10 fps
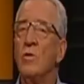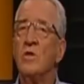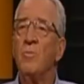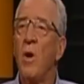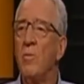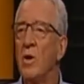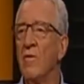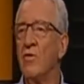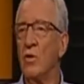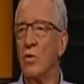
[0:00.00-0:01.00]
was a popular
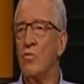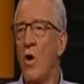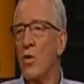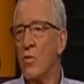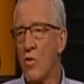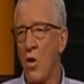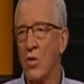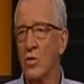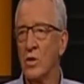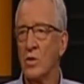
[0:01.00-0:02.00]
view, right or
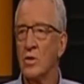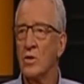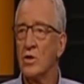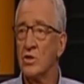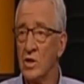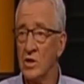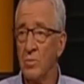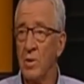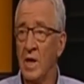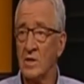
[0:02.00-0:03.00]
wrong, that the senior
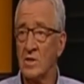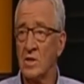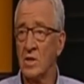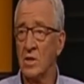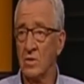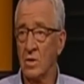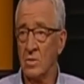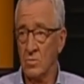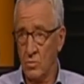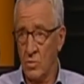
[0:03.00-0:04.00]
players at St Kilda,
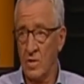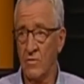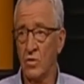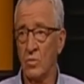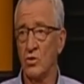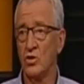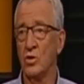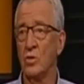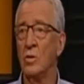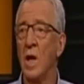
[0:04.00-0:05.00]
one of whom was
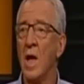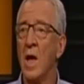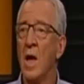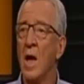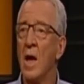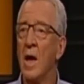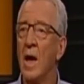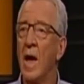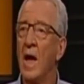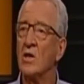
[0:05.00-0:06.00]
you,
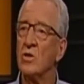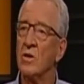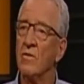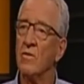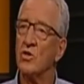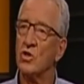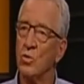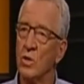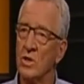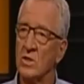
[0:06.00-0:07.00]
actually
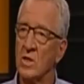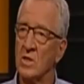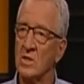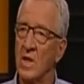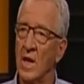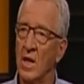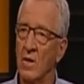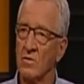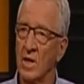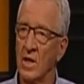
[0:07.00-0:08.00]
squeezed Stan
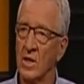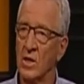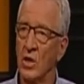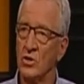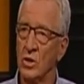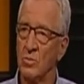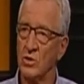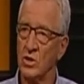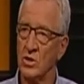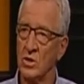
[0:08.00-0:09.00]
Elves out of the coaching
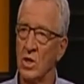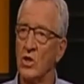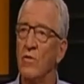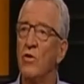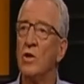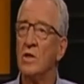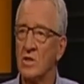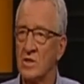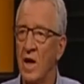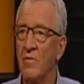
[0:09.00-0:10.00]
position. Now, you've heard this
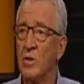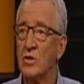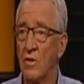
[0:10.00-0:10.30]
stuff because